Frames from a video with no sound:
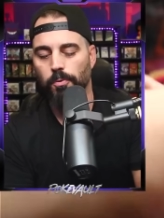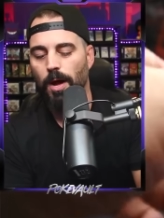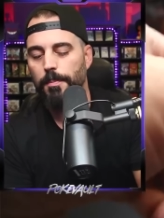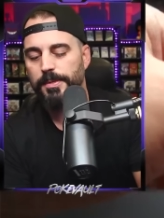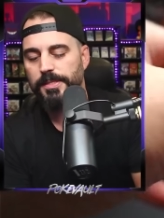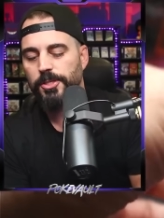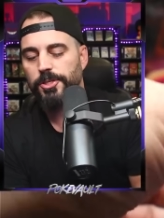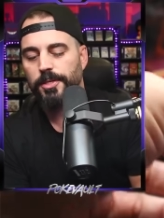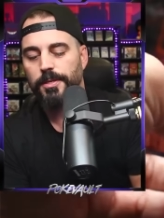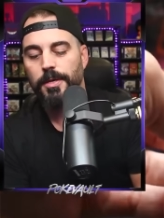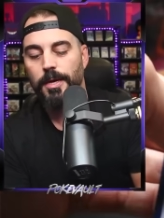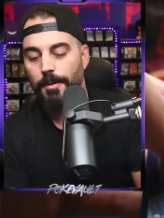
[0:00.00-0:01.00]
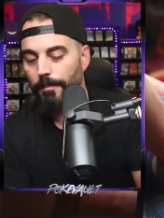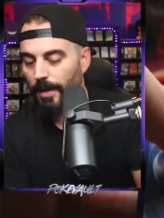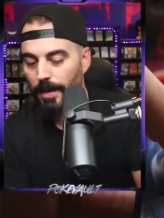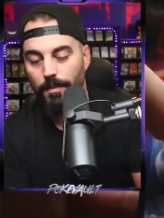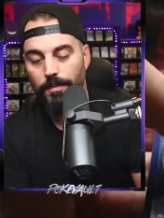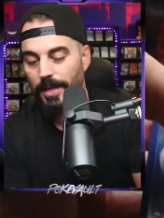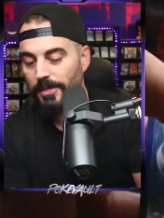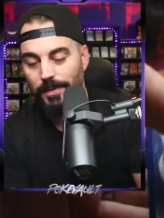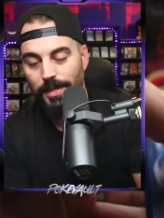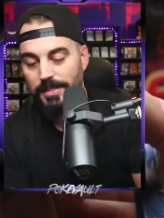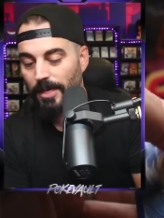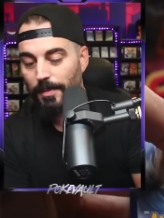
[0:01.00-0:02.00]
proposition. But that's
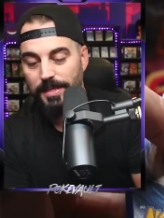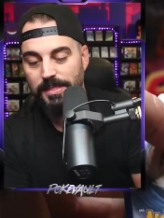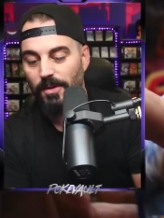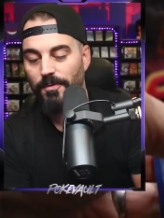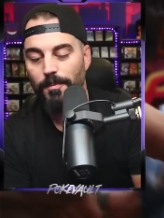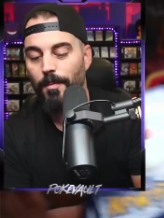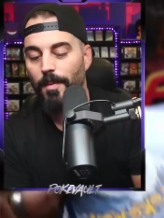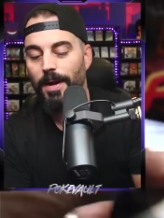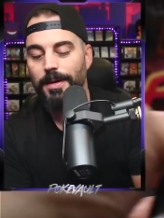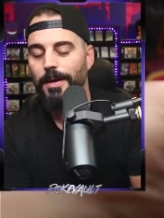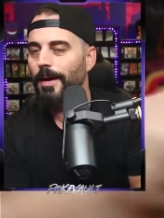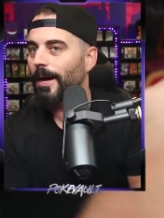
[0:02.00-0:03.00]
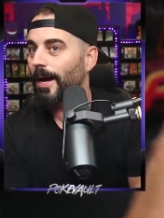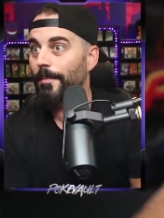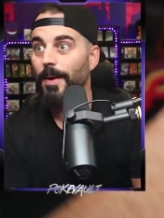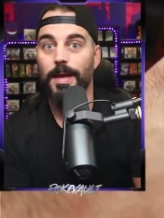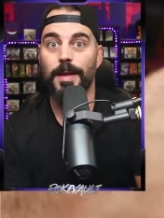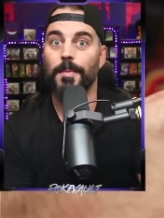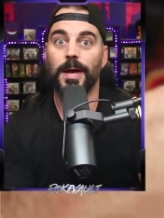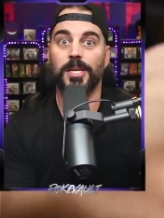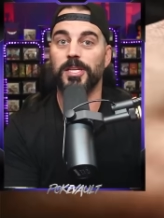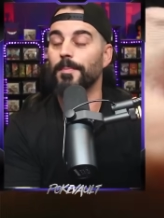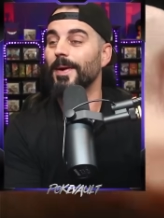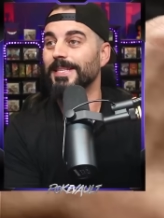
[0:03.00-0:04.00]
what I tell myself in my mind. Am I am I
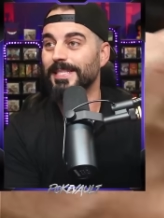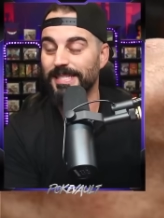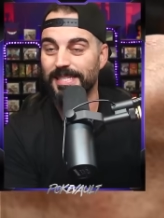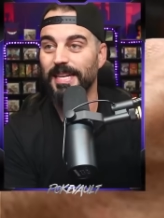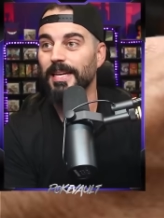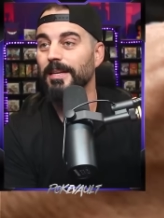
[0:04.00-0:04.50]
am I sick?